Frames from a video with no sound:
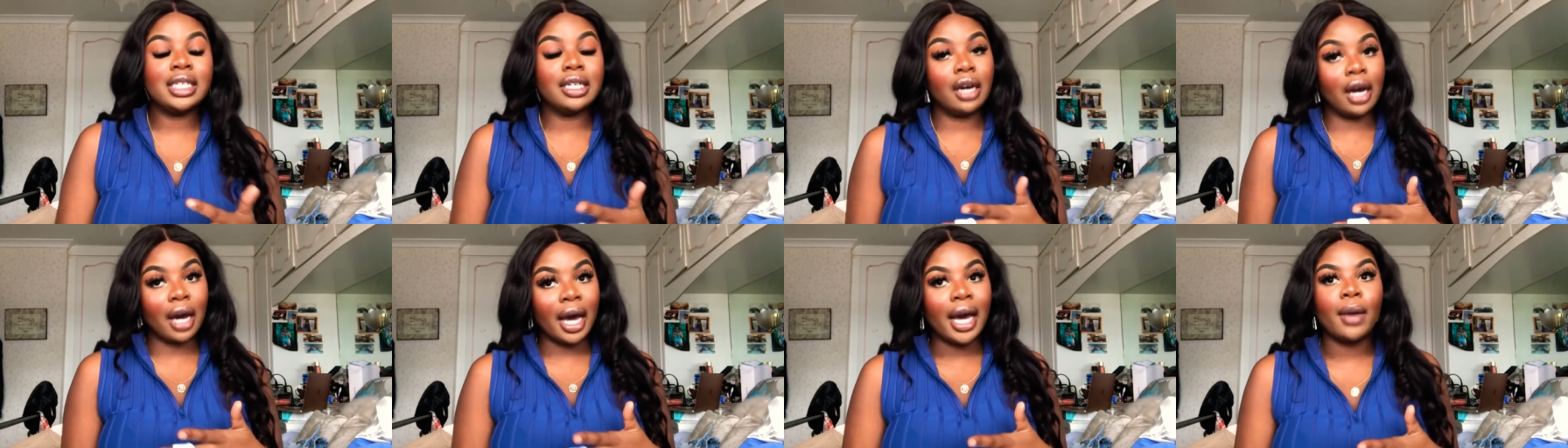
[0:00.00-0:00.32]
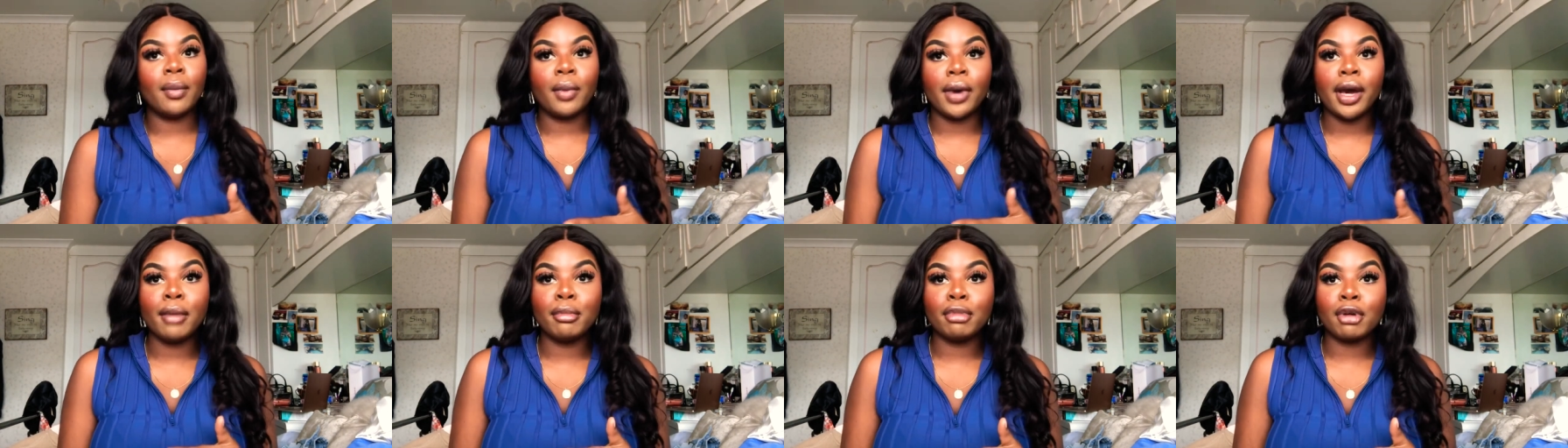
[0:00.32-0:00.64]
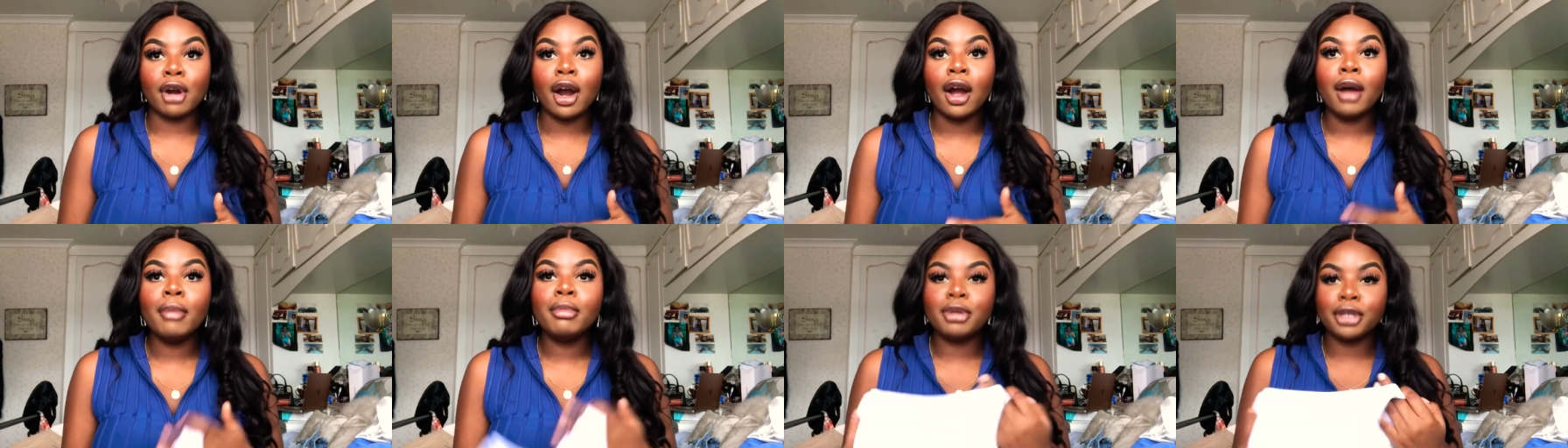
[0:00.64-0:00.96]
I wear
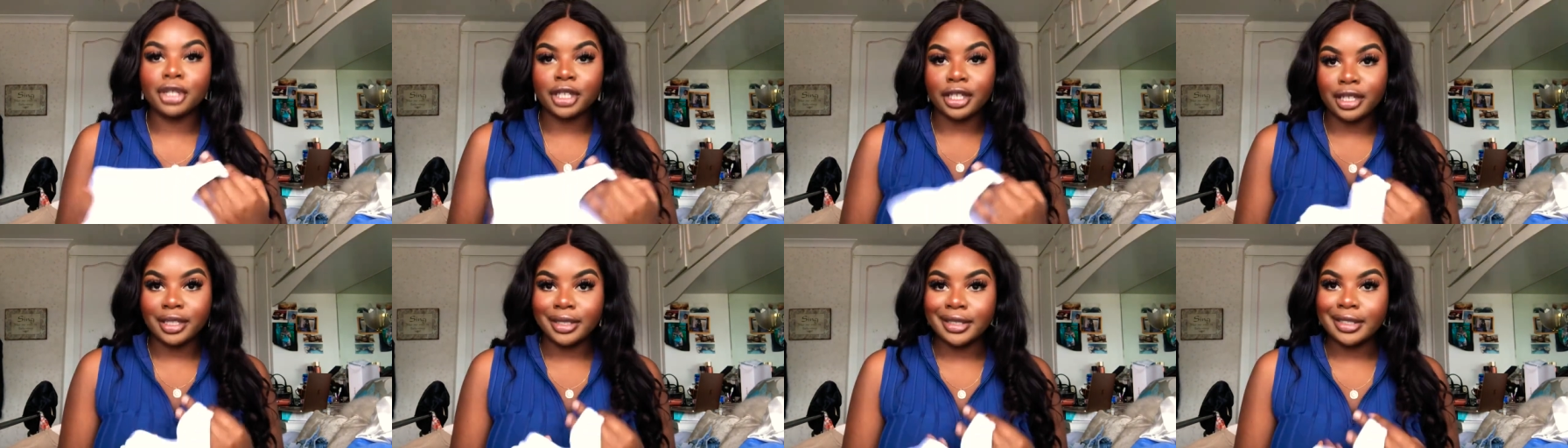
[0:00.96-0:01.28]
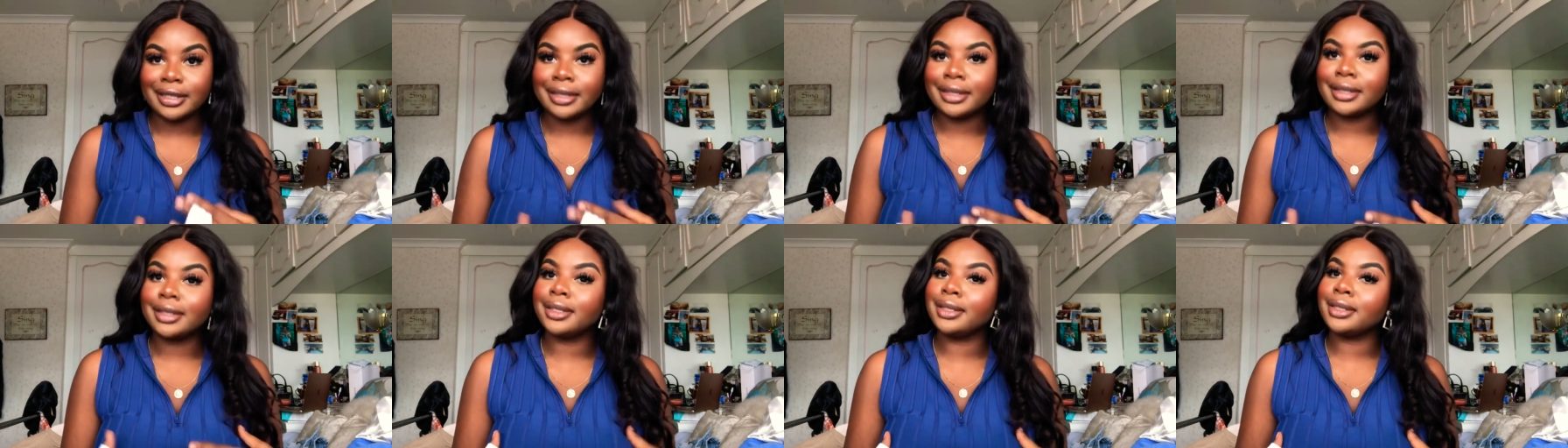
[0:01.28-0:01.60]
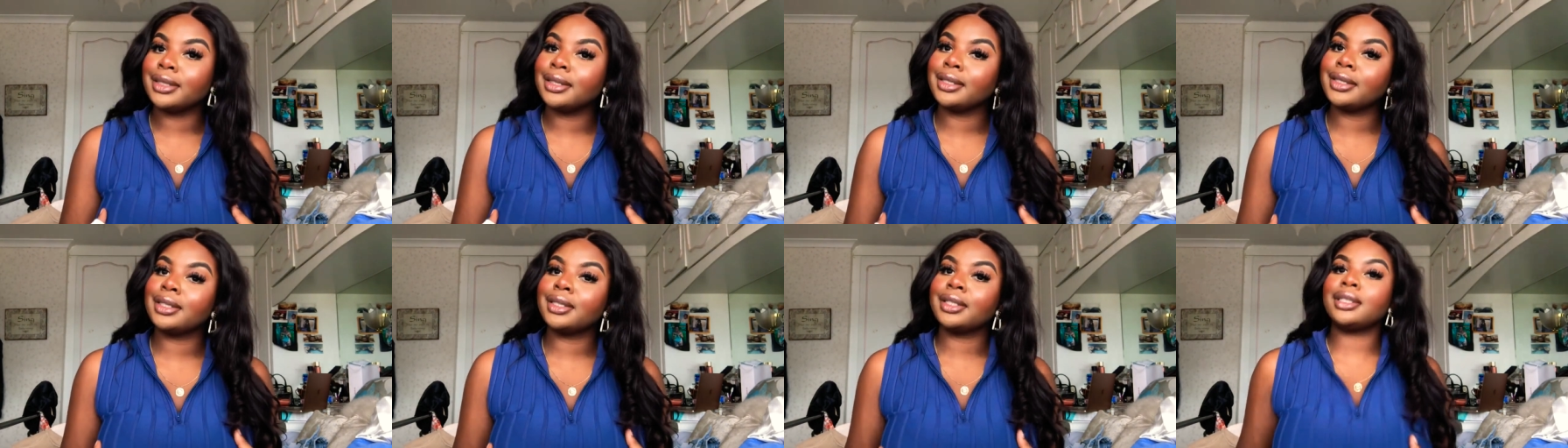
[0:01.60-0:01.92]
bra
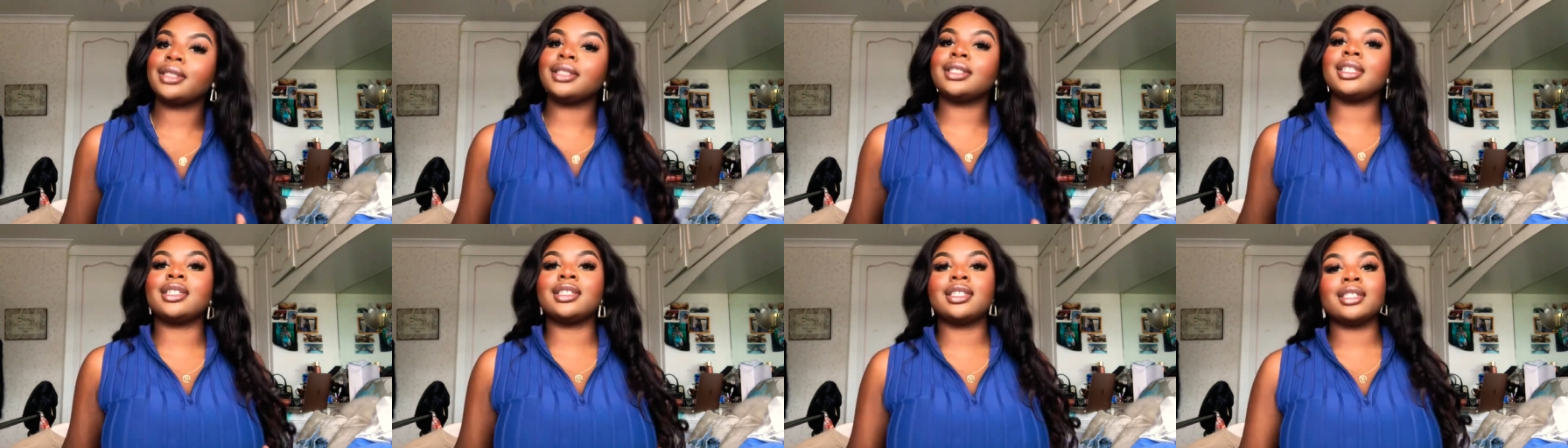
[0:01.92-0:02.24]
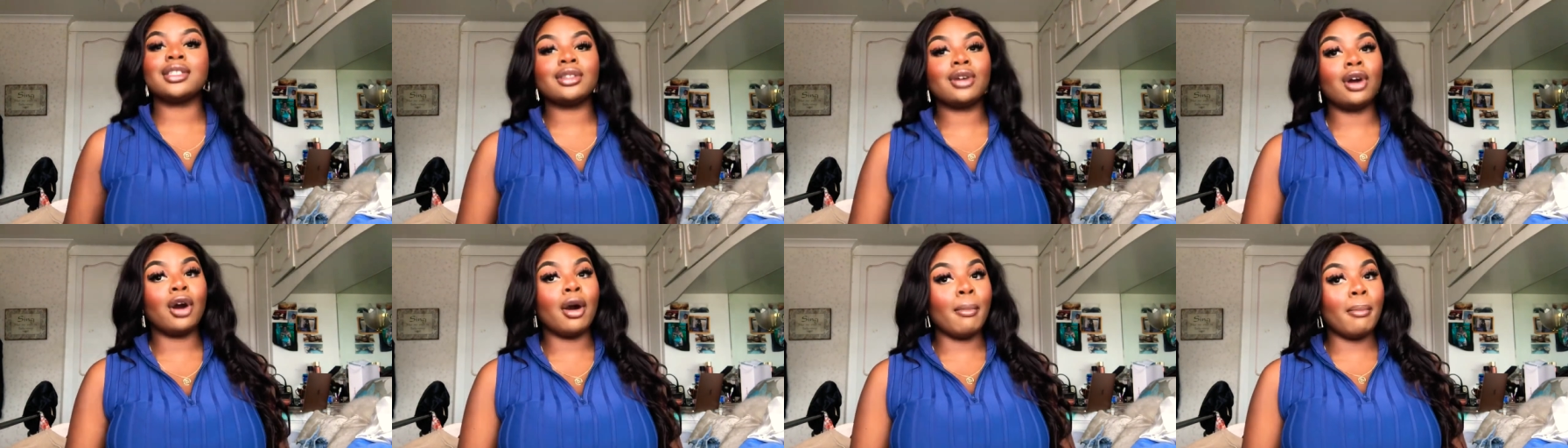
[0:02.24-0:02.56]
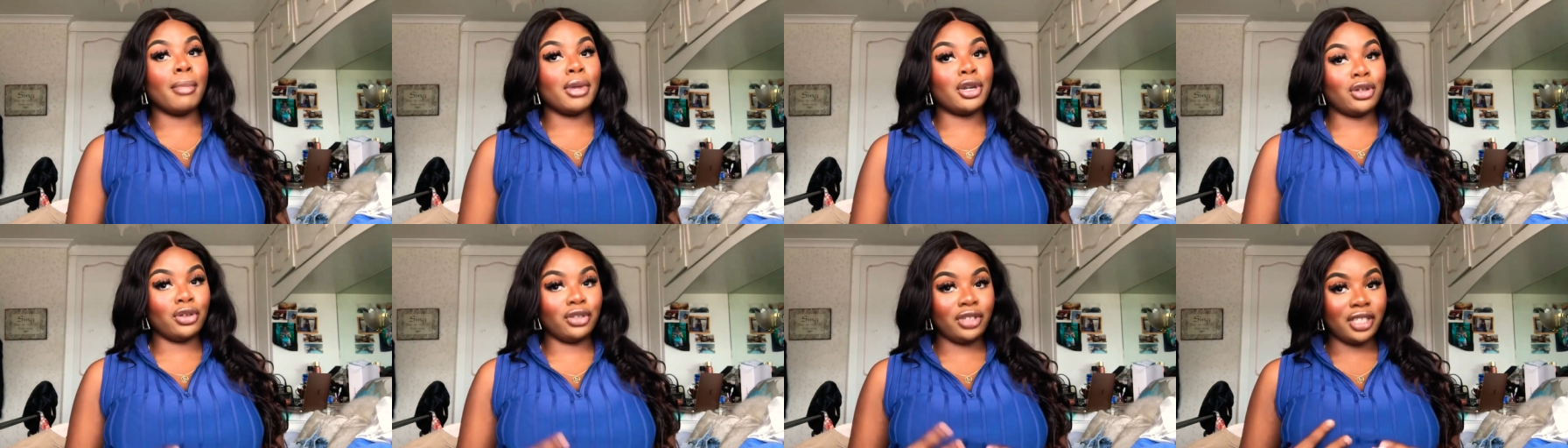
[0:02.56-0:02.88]
because this has got
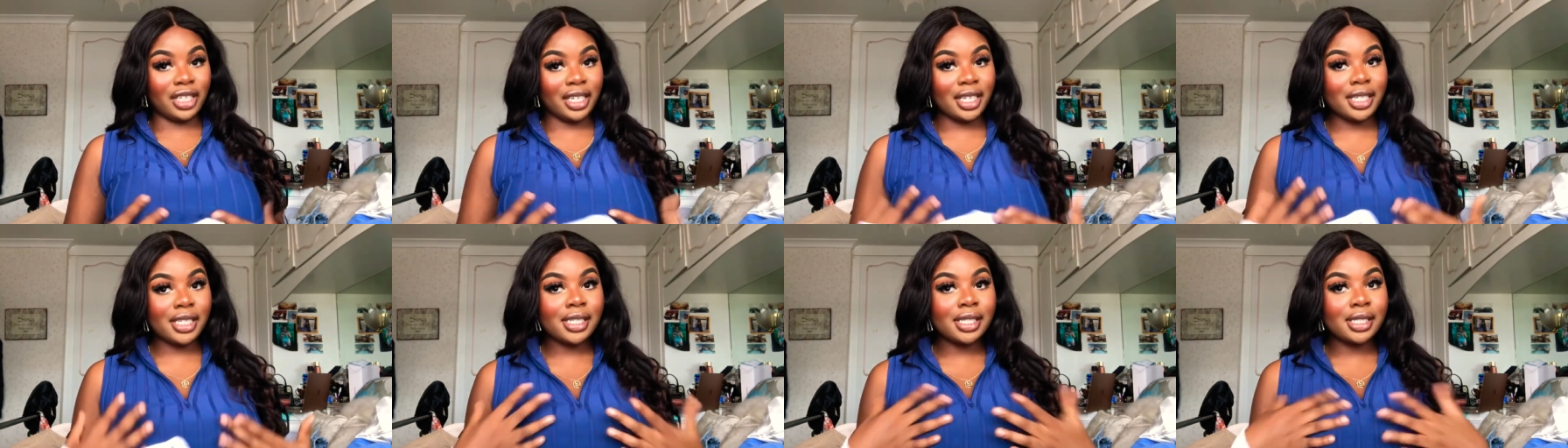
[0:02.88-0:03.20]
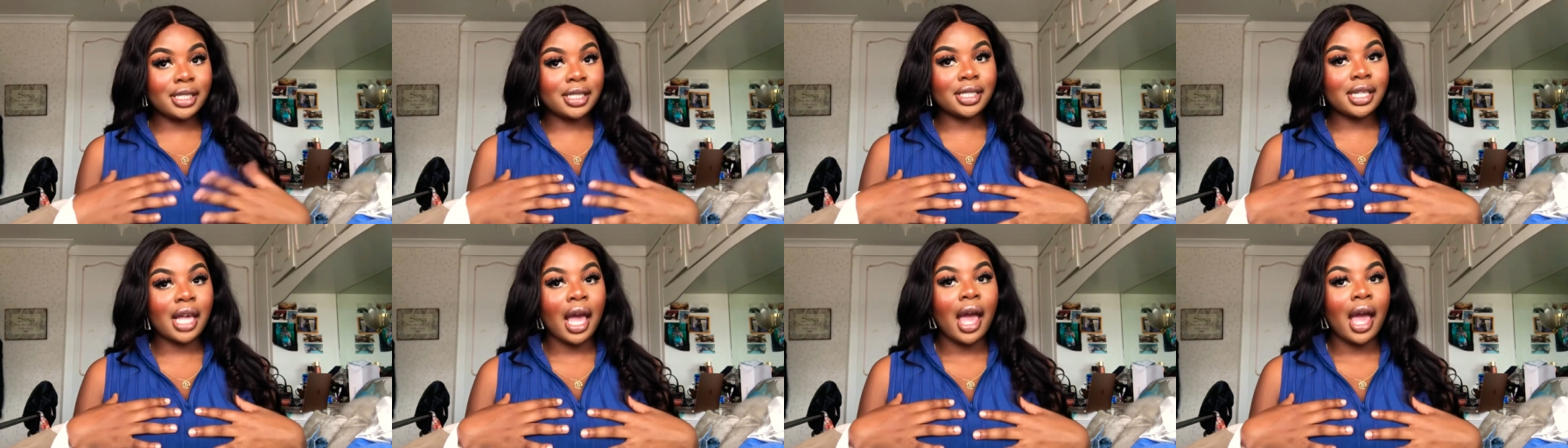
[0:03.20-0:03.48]
badunyas.